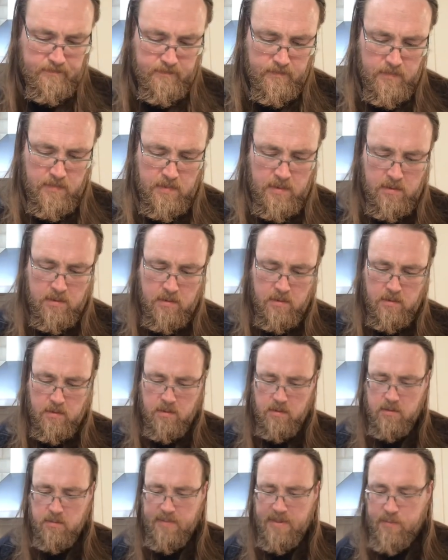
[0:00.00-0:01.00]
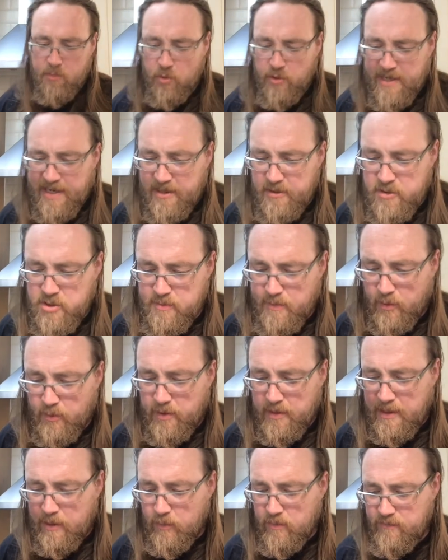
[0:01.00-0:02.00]
A bit more cannon smoke
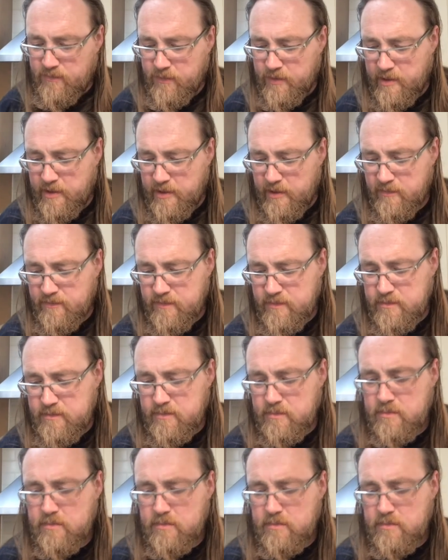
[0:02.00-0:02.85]
in that one, funnily enough.